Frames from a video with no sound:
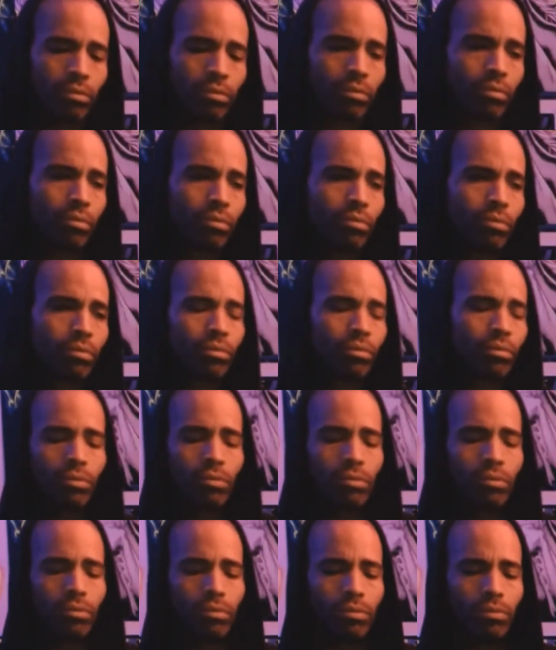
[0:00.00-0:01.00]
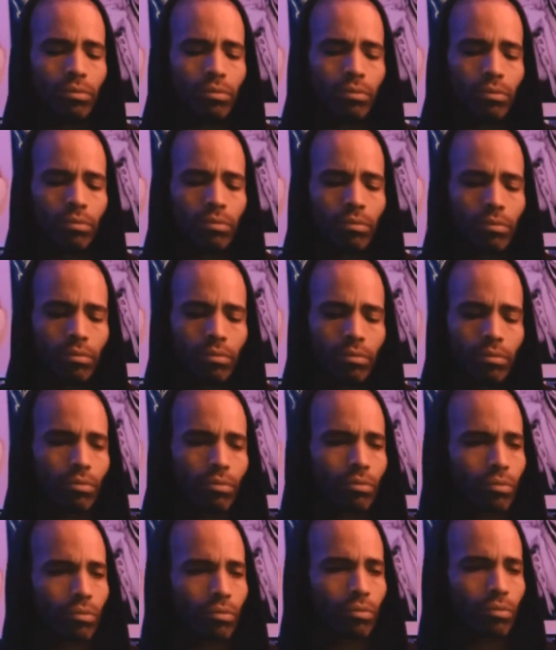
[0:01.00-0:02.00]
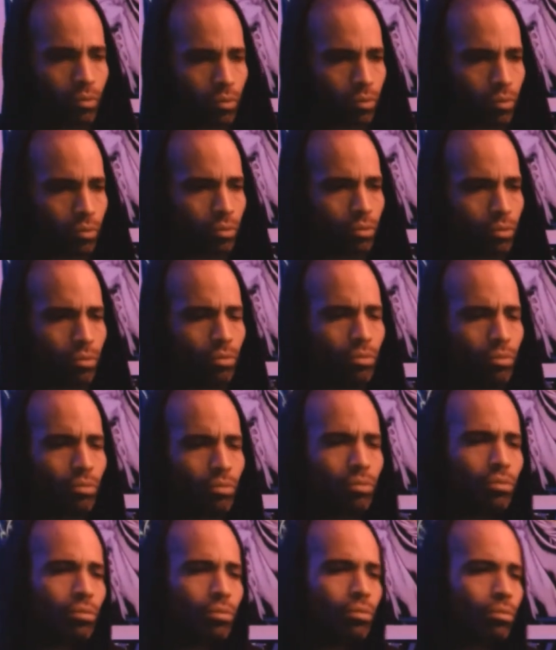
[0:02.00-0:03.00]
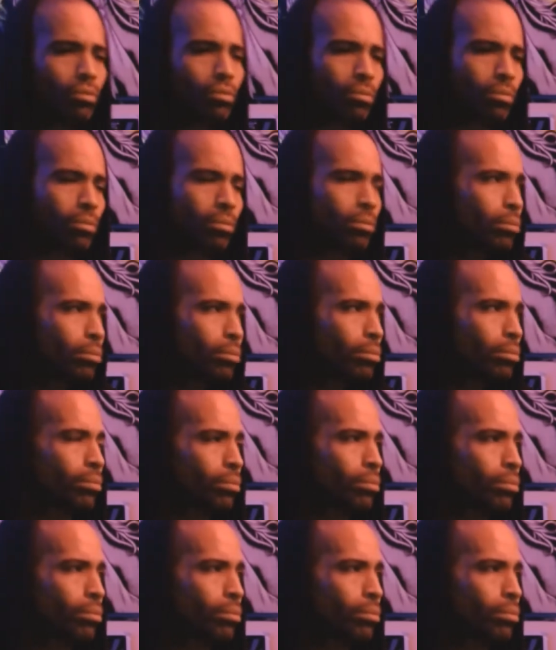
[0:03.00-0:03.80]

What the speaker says: (not speaking)